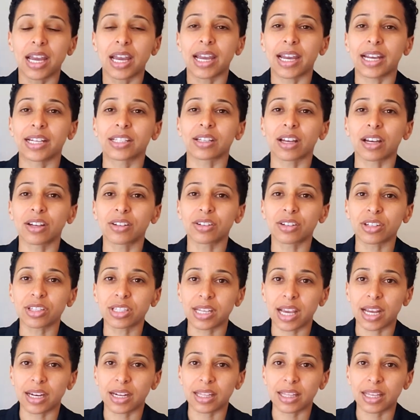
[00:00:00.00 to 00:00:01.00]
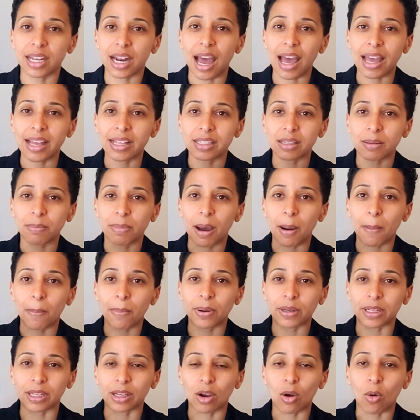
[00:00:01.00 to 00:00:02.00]
It's understanding that it's about
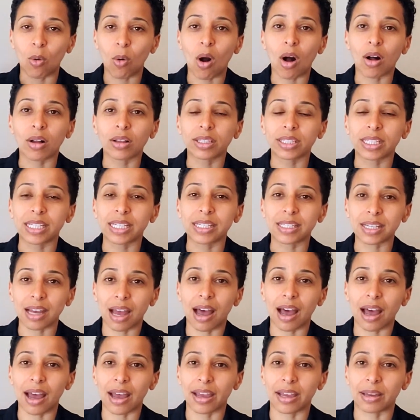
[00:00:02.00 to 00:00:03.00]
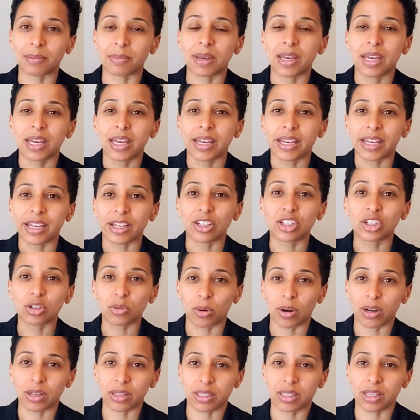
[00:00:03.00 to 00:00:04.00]
putting quality time into
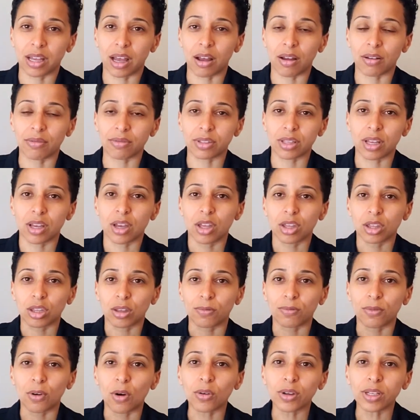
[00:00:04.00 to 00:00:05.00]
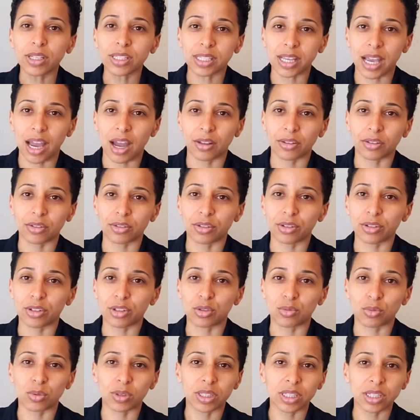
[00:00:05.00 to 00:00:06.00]
ourselves. The focus calendar
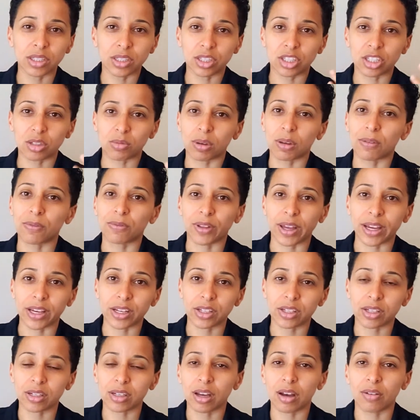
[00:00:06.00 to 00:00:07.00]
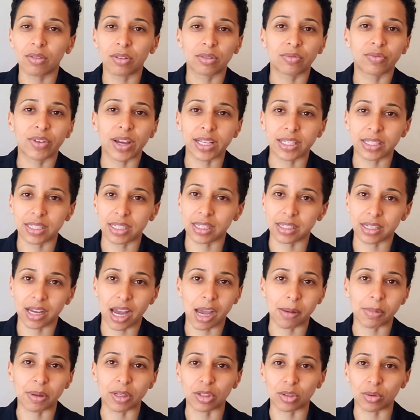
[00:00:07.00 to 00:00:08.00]
is really just a reflection of investing
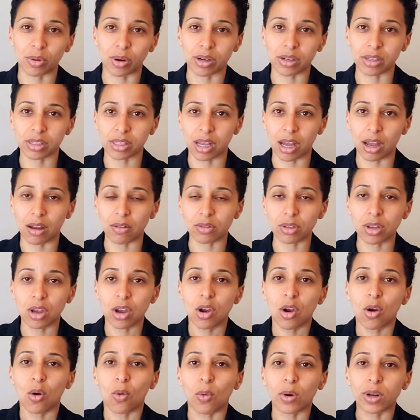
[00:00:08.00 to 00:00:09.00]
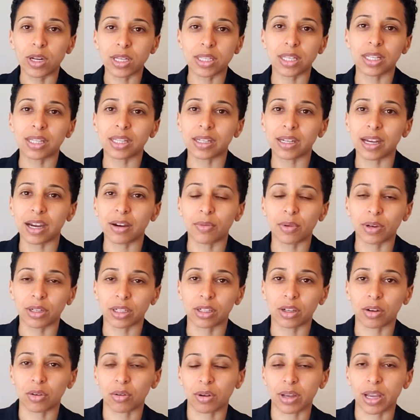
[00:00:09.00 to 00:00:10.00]
time into ourselves. What is it that I want to
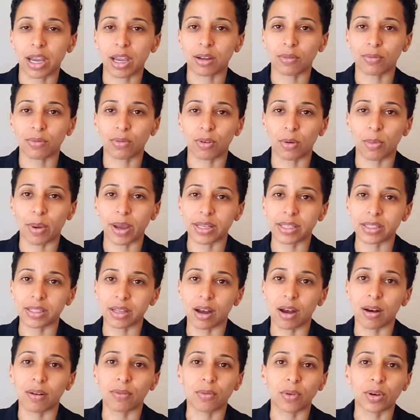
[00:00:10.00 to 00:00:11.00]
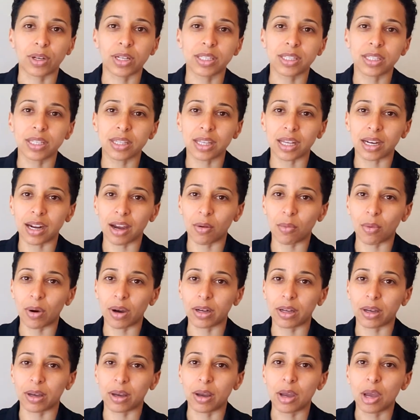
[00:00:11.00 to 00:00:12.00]
create for myself? What is it that I want
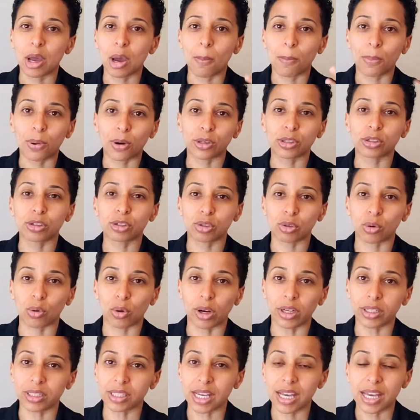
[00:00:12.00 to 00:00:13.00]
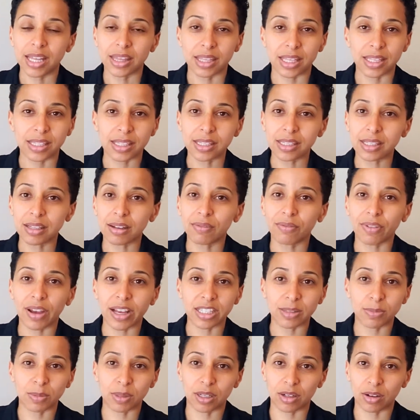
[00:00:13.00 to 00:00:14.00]
to push towards? This is
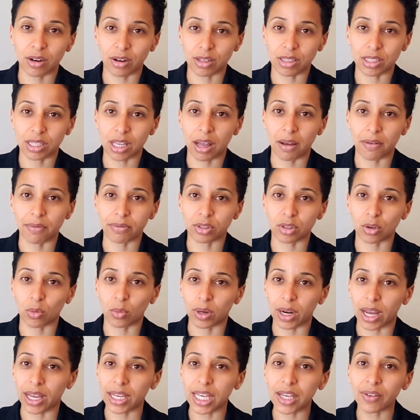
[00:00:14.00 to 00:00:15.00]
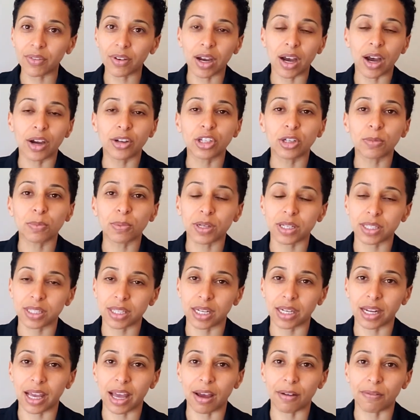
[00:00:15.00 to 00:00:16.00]
investment in ourselves. So when I give
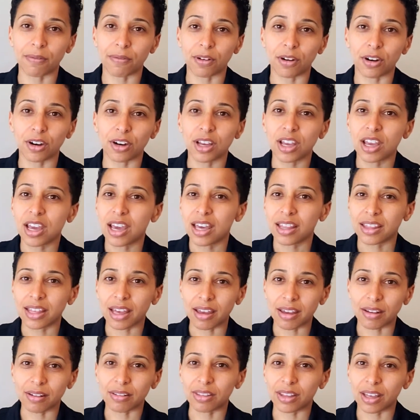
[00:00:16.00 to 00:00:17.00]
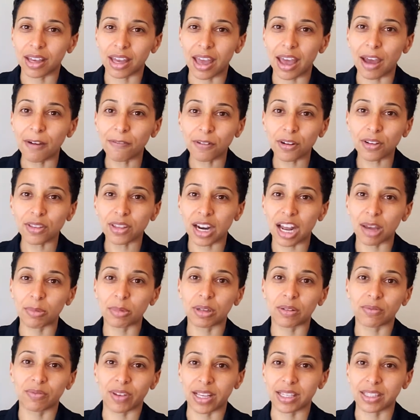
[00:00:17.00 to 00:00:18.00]
100% effort, the effort that I'm
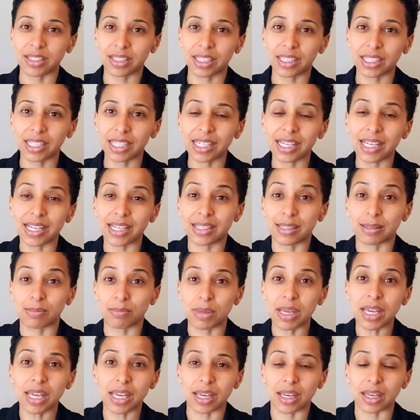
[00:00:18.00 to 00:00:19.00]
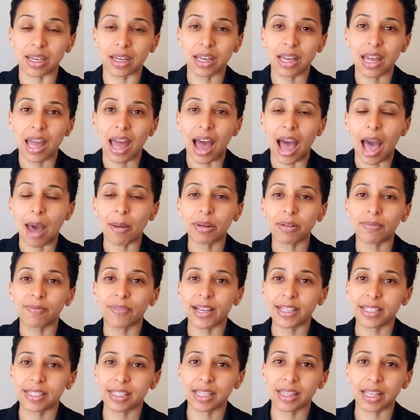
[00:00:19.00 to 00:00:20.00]
investing in is me. I'm
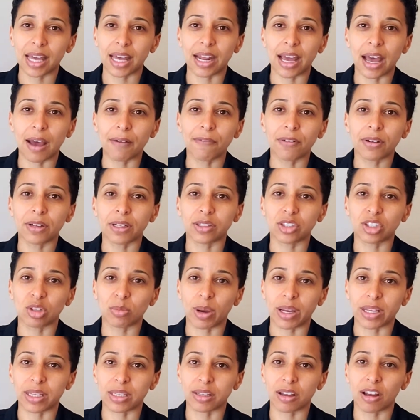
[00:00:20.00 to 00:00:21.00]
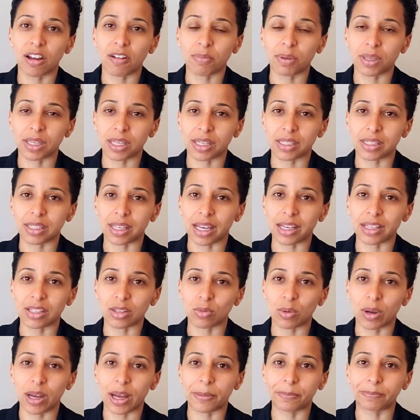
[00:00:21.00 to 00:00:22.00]
investing that effort into myself because guess
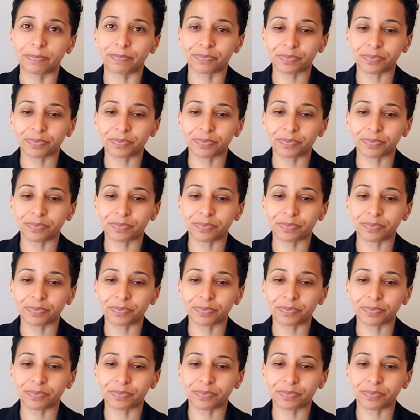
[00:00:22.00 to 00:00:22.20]
what?